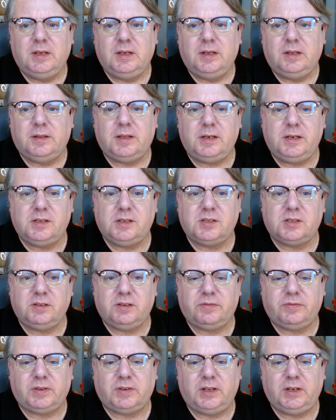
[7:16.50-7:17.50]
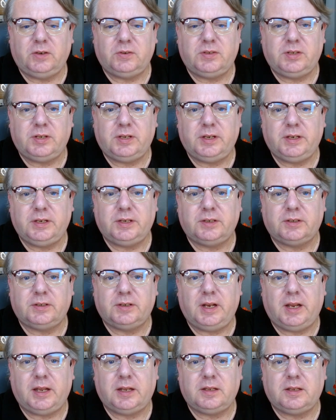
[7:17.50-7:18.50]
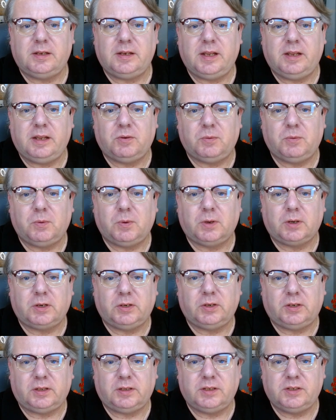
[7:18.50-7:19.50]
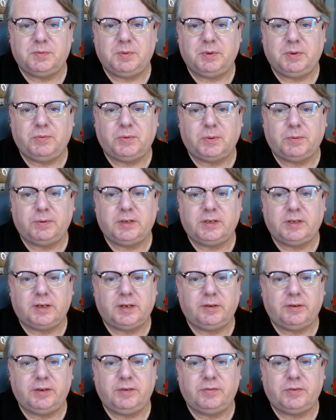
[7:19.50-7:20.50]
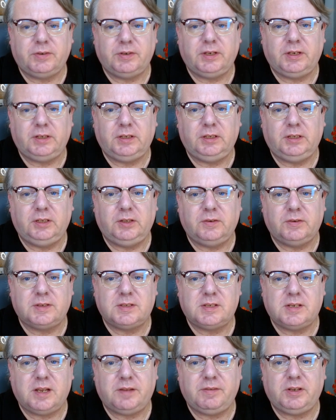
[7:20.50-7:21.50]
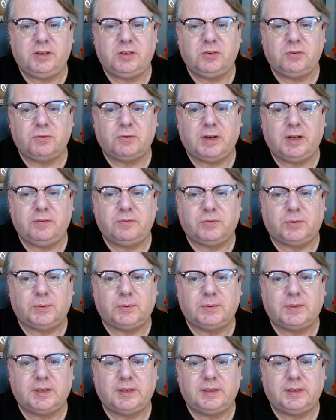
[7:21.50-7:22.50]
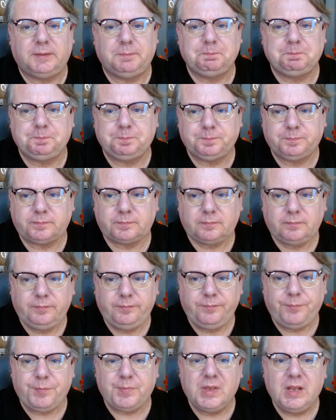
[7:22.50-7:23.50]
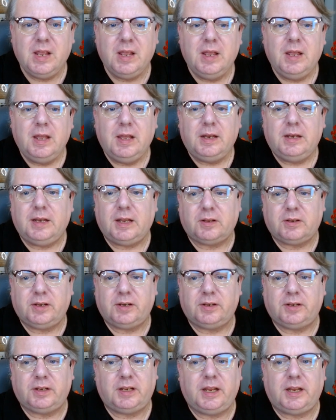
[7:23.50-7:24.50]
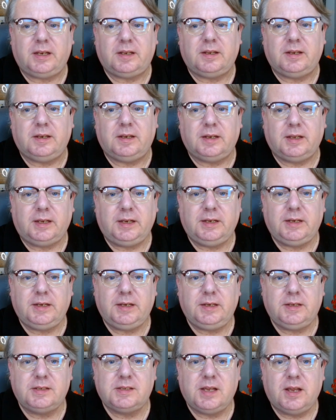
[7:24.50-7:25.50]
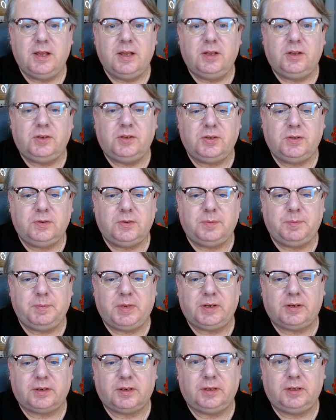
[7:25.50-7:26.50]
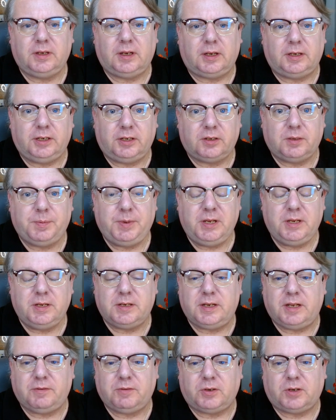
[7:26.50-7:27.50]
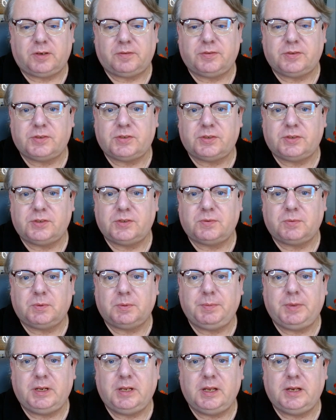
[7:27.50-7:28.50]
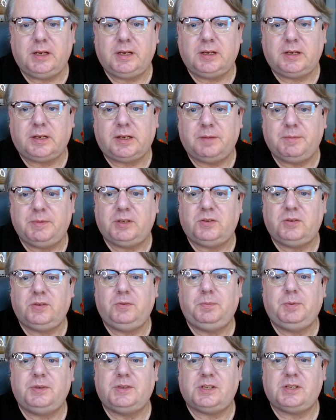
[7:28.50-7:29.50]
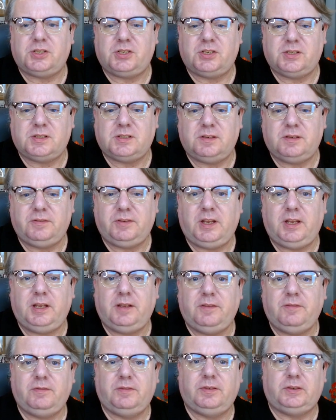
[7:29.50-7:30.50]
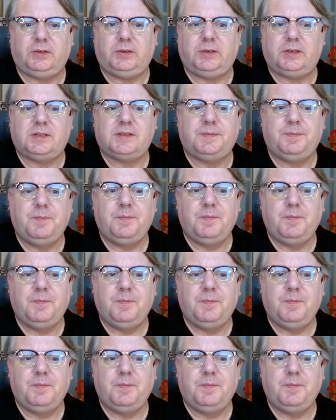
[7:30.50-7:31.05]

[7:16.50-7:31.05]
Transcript: Then he served the final tenure at the Naval War College before retiring from the U.S. Navy to write full-time. Now, during the 1890s, two European naval officers were beginning to come into positions of influence.